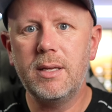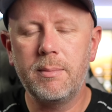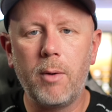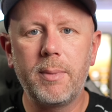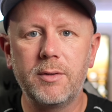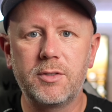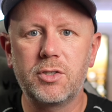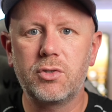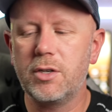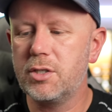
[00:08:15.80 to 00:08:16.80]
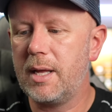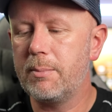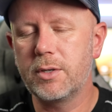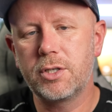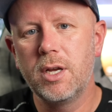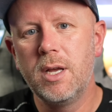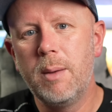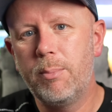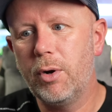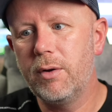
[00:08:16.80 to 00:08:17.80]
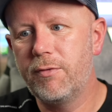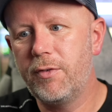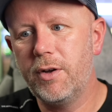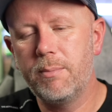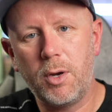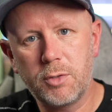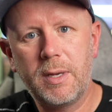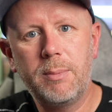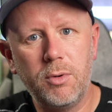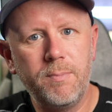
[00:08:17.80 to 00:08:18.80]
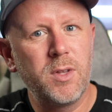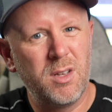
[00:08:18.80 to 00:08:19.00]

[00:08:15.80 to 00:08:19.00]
you might be able to stretch that much, but for most people,